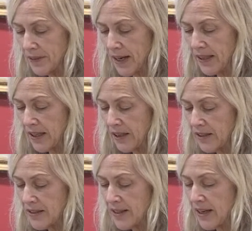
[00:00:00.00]
I
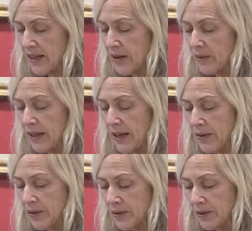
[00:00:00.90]
cannot say it out
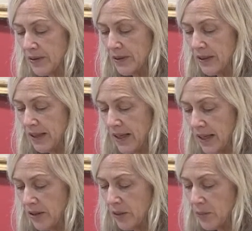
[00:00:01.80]
loud.
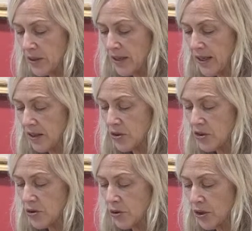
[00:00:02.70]
How can one tell a
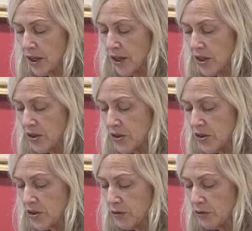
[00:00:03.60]
story
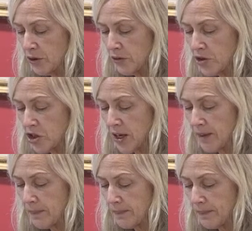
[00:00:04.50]
so full of
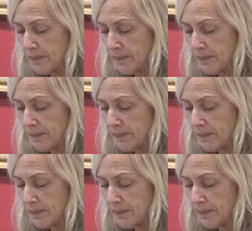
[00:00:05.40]
shame?